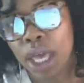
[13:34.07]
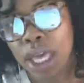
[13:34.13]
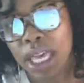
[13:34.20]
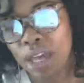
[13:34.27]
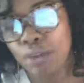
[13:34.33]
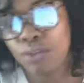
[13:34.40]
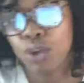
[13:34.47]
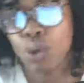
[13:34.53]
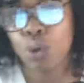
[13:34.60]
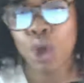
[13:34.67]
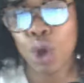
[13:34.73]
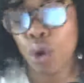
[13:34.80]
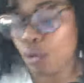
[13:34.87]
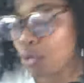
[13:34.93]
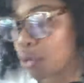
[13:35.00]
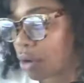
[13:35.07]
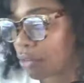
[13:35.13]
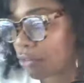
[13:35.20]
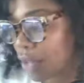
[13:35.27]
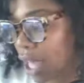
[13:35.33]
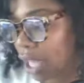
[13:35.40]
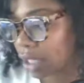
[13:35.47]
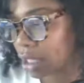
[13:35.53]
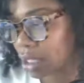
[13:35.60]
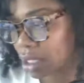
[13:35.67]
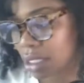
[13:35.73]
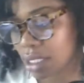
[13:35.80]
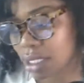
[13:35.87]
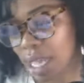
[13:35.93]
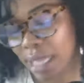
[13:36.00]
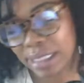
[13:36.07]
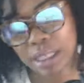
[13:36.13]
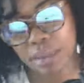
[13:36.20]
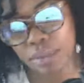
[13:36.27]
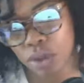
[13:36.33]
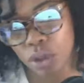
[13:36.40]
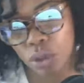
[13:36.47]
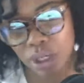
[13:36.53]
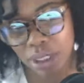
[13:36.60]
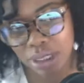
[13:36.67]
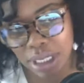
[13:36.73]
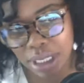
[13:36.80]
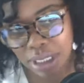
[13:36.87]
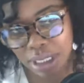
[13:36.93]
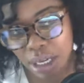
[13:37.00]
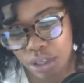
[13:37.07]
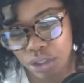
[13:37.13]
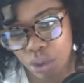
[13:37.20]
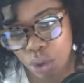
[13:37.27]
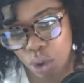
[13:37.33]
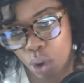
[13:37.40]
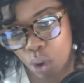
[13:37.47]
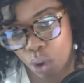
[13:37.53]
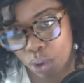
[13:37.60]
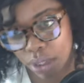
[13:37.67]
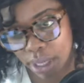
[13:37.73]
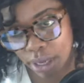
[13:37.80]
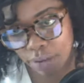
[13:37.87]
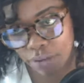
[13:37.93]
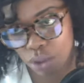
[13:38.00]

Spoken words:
if you know for a fact that this is not something you can dedicate your whole life